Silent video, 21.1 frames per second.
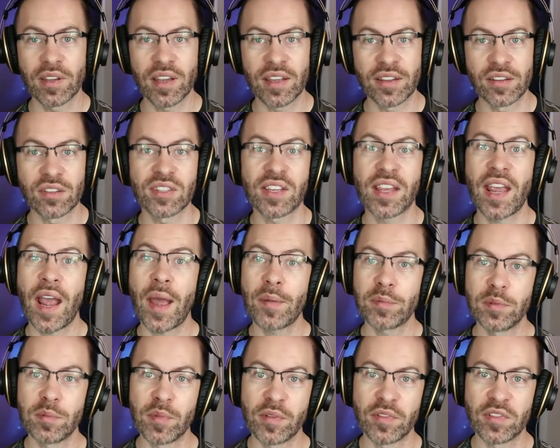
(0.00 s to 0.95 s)
And there's a
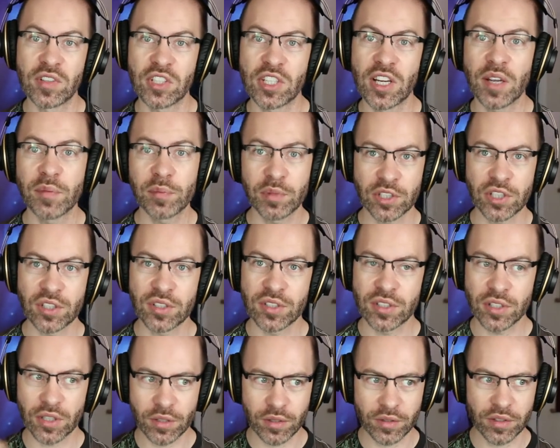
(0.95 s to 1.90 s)
captain of a ship, which
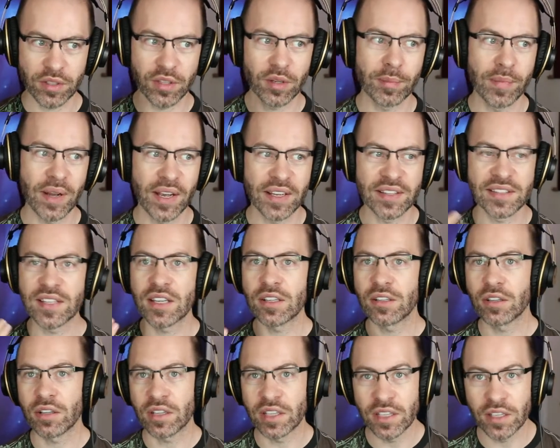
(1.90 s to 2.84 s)
is your
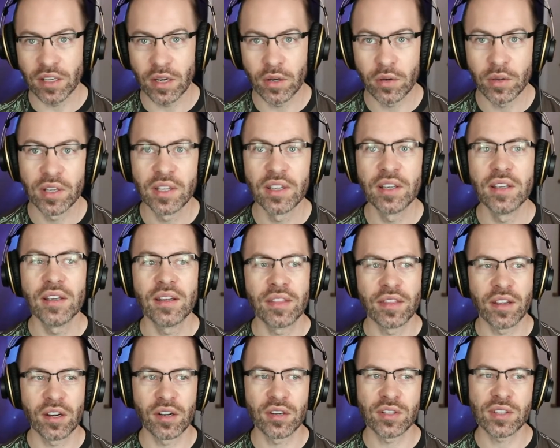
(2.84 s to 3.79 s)
mindset, your ego.
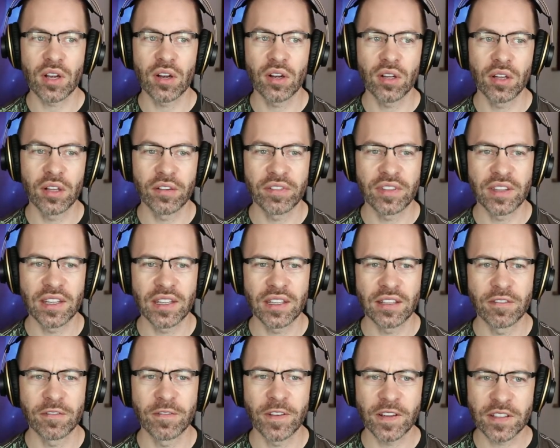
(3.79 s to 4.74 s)
There's all of
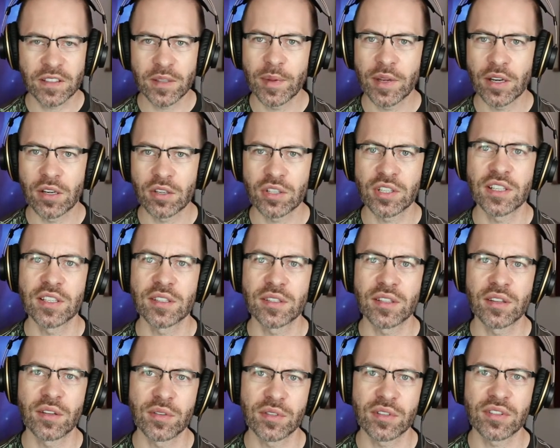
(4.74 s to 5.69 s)
the victim energies,
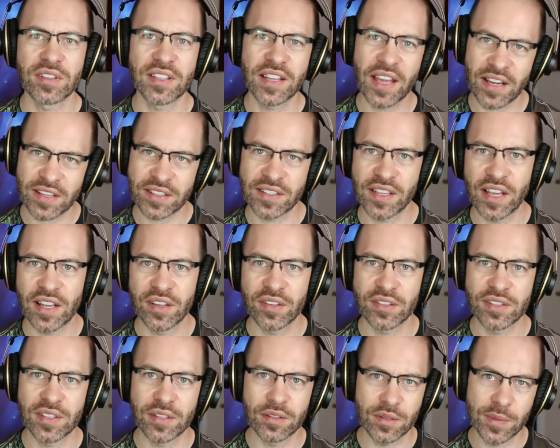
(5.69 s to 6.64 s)
and those are the
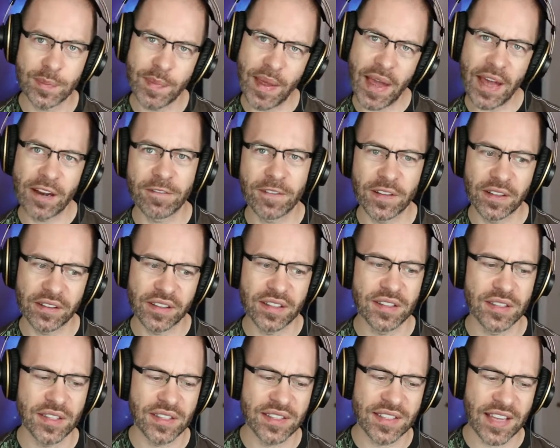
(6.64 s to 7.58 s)
exiles, those bad
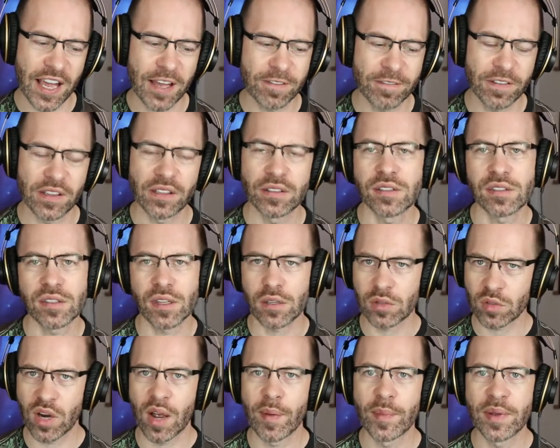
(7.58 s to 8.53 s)
feelings, the sad feelings, the
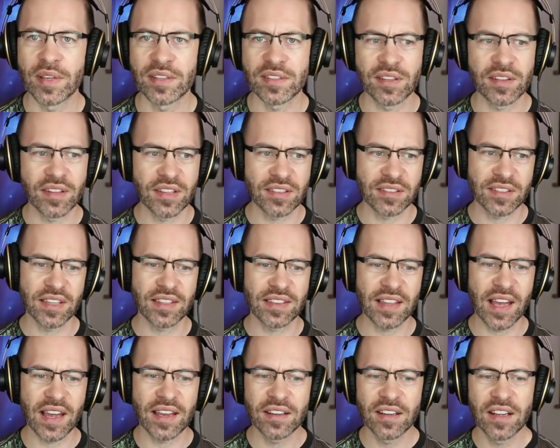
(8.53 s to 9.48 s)
traumas, and things like
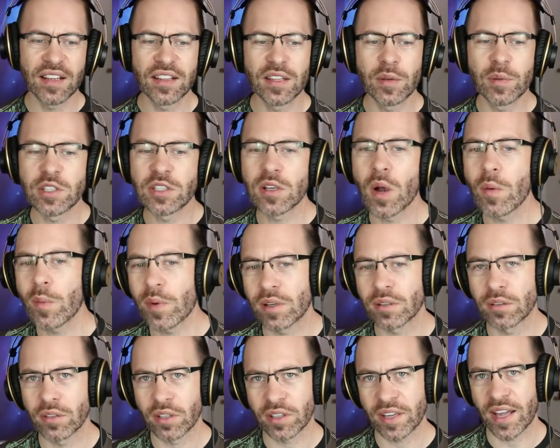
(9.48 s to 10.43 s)
that we don't
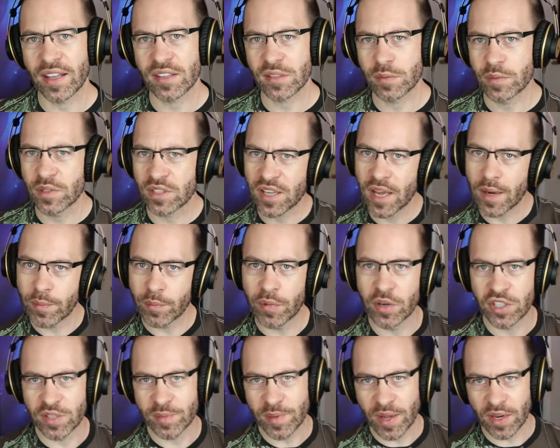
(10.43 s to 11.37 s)
want to look at. So we just kind of
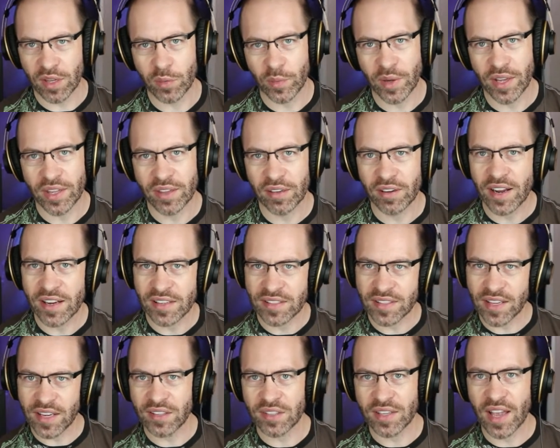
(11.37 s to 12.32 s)
push them out of the way. They're
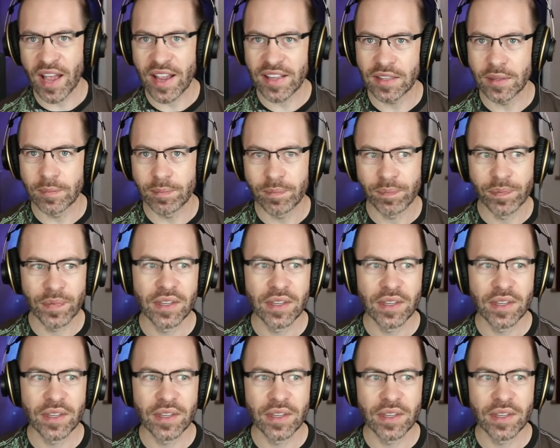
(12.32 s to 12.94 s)
exiles, hide them.